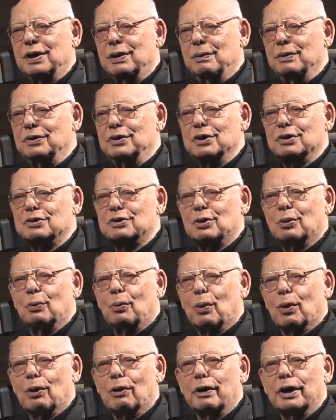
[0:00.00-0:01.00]
It was just a
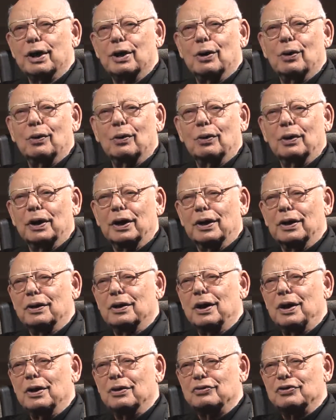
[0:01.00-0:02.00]
watering hole and
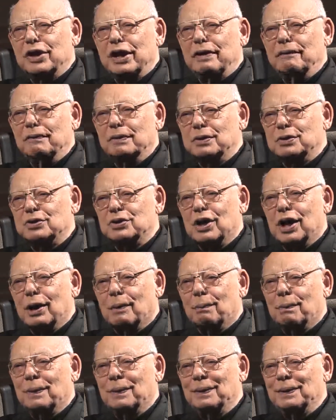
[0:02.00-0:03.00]
a sandwich
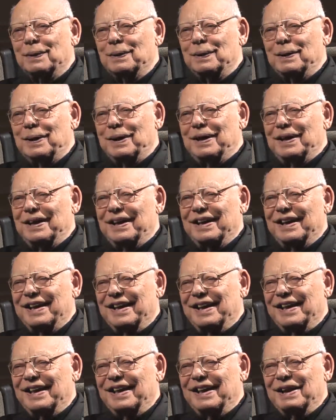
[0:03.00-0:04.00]
shop.
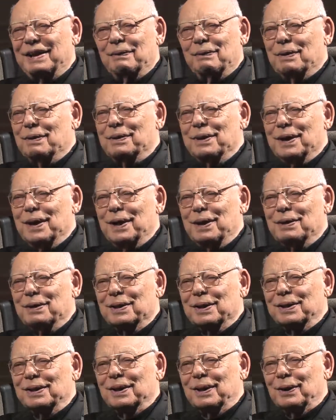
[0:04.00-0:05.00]
There wasn't
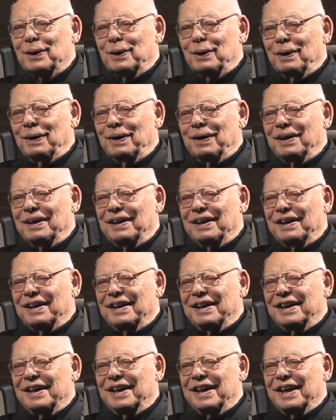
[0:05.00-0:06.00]
anything there.
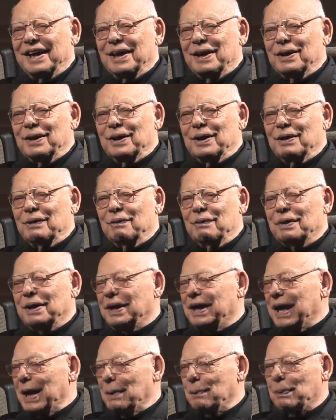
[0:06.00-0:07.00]
And we
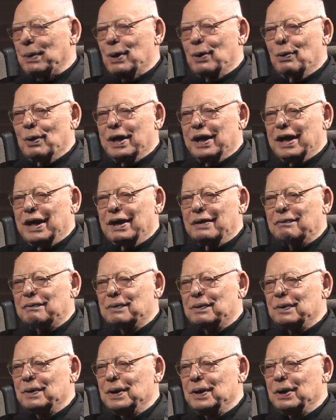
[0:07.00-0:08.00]
kept going
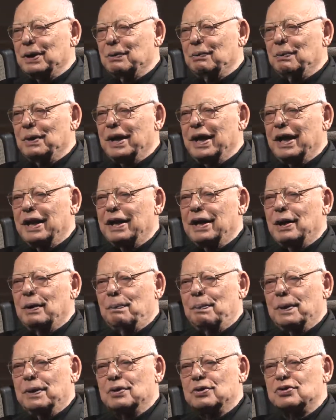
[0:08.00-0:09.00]
after there. We ended
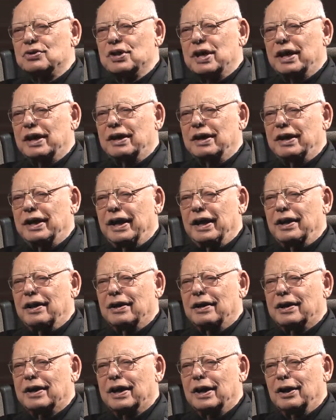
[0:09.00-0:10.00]
up in Santa
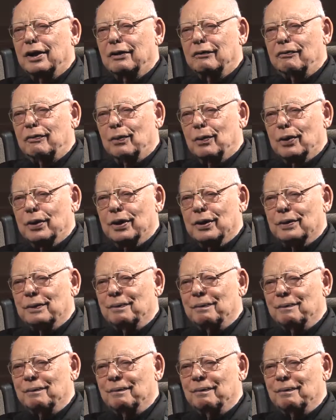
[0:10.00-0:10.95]
Ana, California.